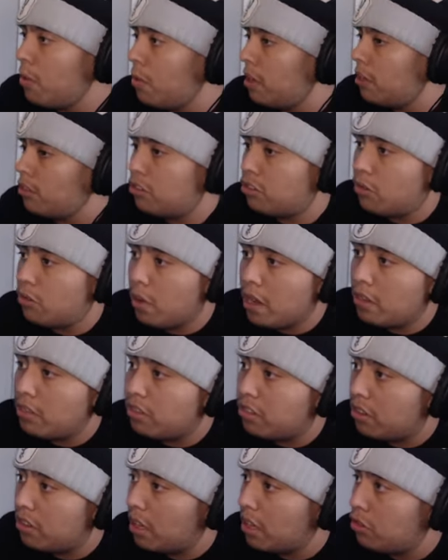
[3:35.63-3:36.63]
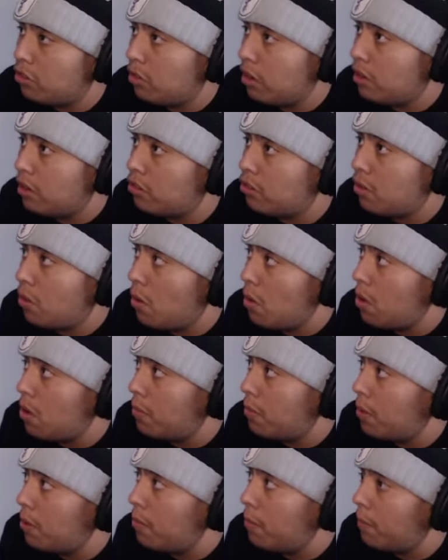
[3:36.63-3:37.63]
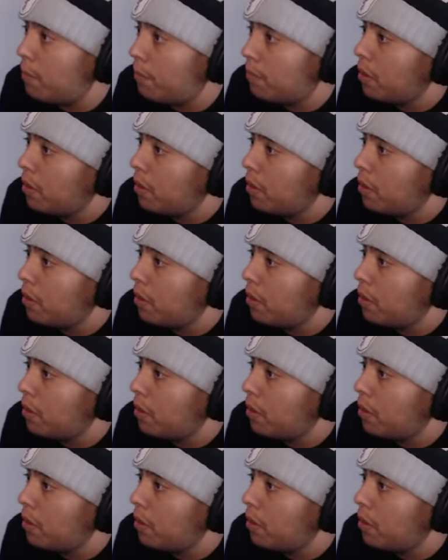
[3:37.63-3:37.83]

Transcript: It shreds. It shreds so hard, bro.